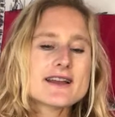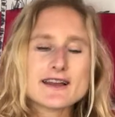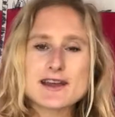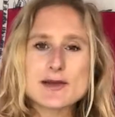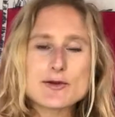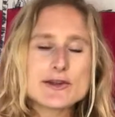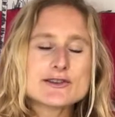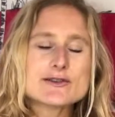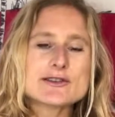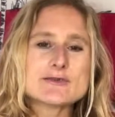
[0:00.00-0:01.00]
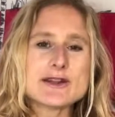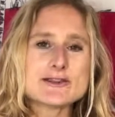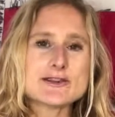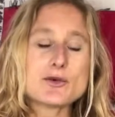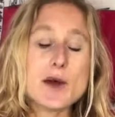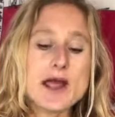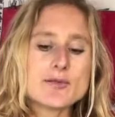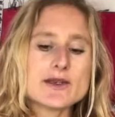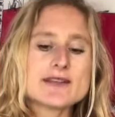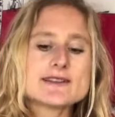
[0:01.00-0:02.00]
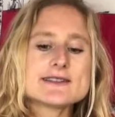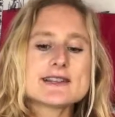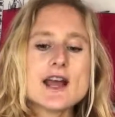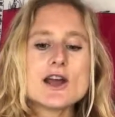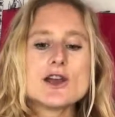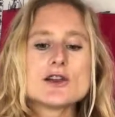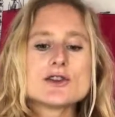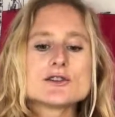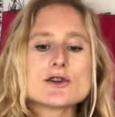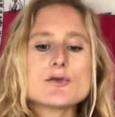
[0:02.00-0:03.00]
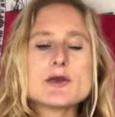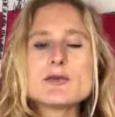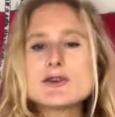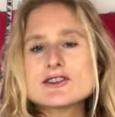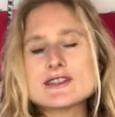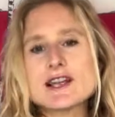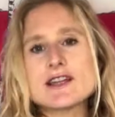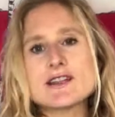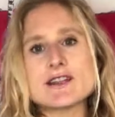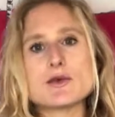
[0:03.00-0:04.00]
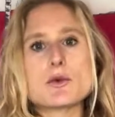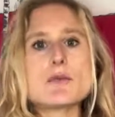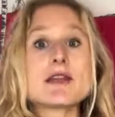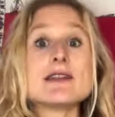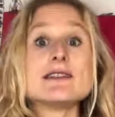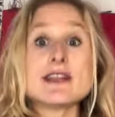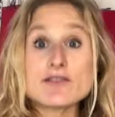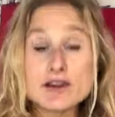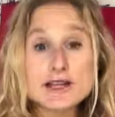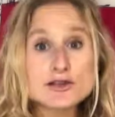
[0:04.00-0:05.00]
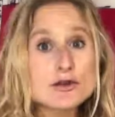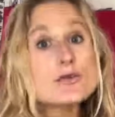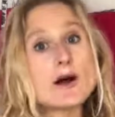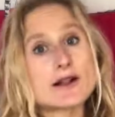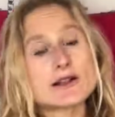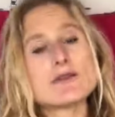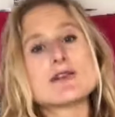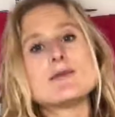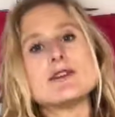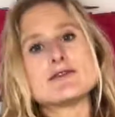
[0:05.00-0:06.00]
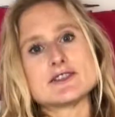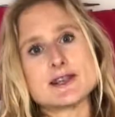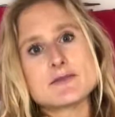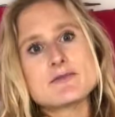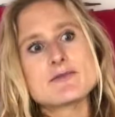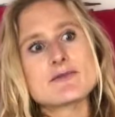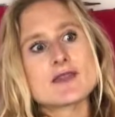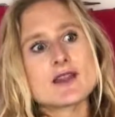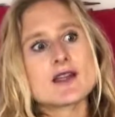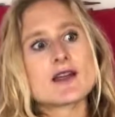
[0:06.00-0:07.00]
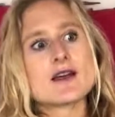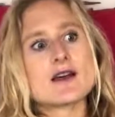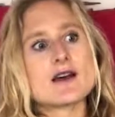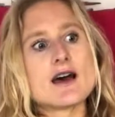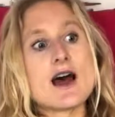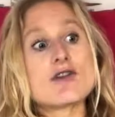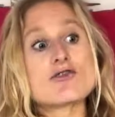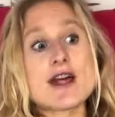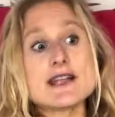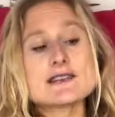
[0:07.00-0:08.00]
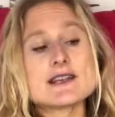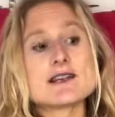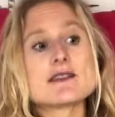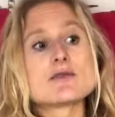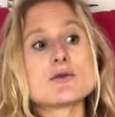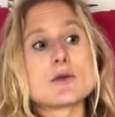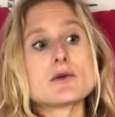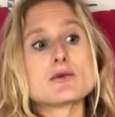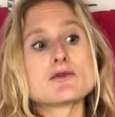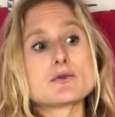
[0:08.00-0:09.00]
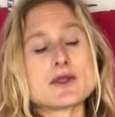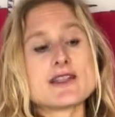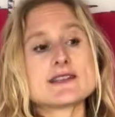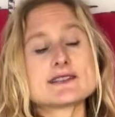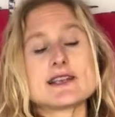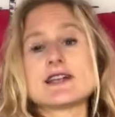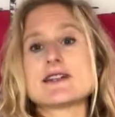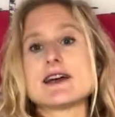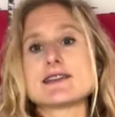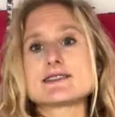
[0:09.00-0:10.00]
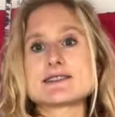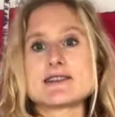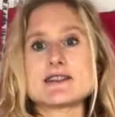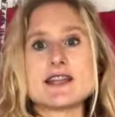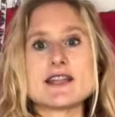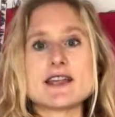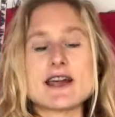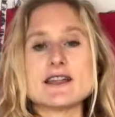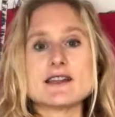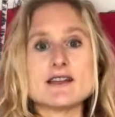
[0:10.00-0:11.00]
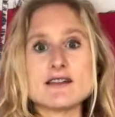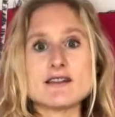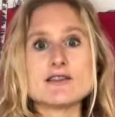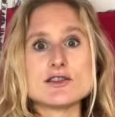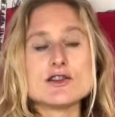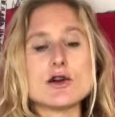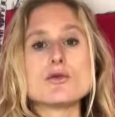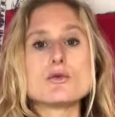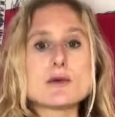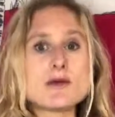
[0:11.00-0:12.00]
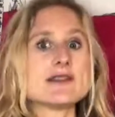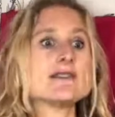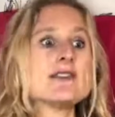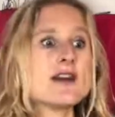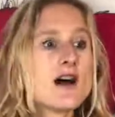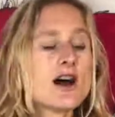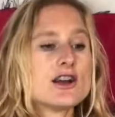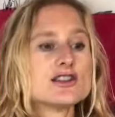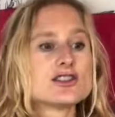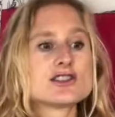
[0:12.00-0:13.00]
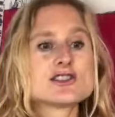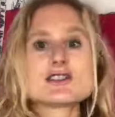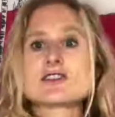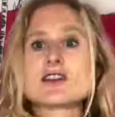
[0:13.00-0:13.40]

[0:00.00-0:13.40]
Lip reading: I'm going to explain to you why. Because, so people who say that women can never get too bulky from lifting are right in when they're saying that they can, you know, women are just,